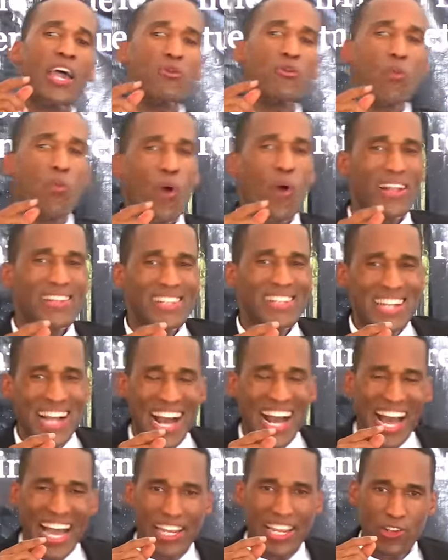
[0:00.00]
Then what
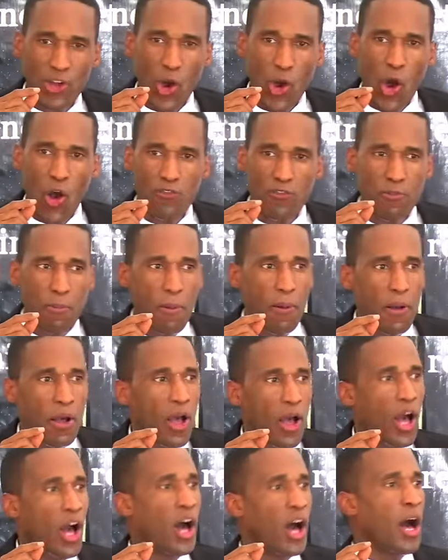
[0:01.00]
kind of
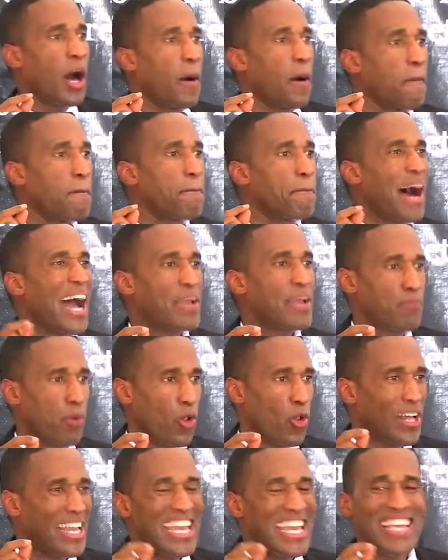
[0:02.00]

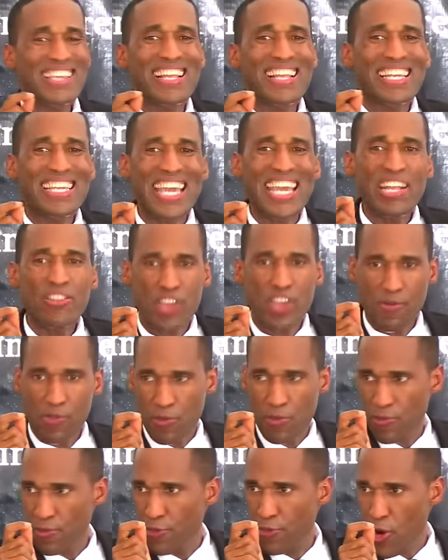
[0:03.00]
Bible is the King
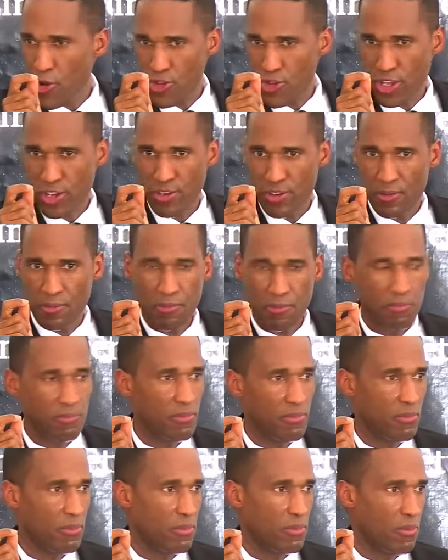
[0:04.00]
James Version
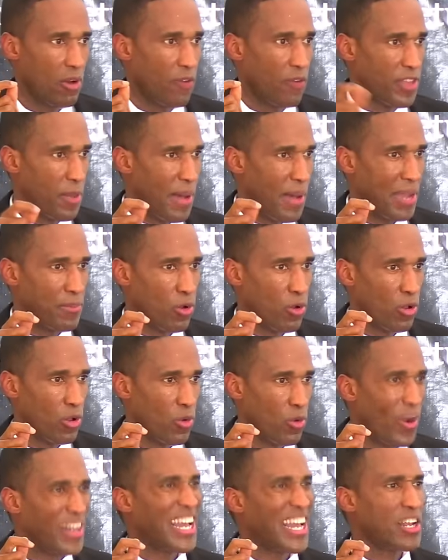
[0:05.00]
of the Bible?
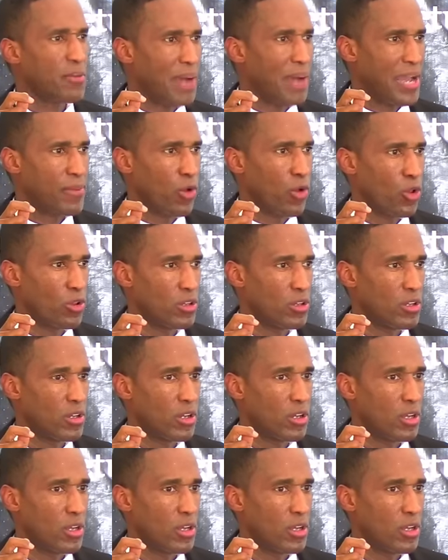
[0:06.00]
What kind of Bible?